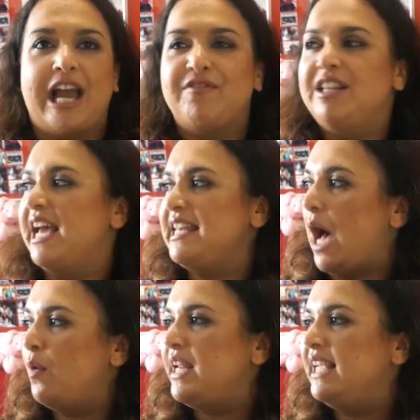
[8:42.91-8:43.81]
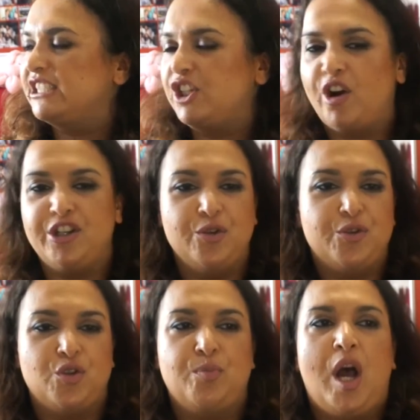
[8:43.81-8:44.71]
I feel that nowadays here on
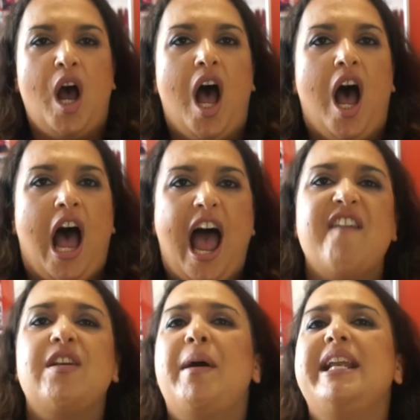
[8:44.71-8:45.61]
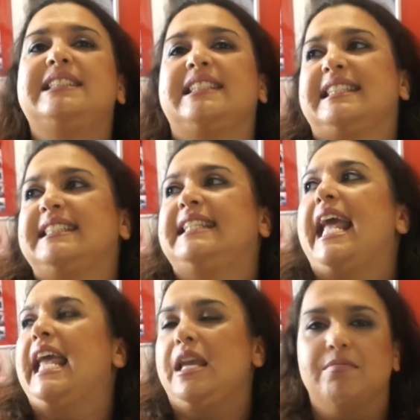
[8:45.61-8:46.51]
YouTube, everybody's the
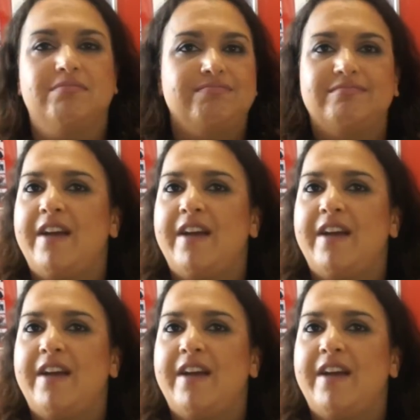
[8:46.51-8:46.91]
same.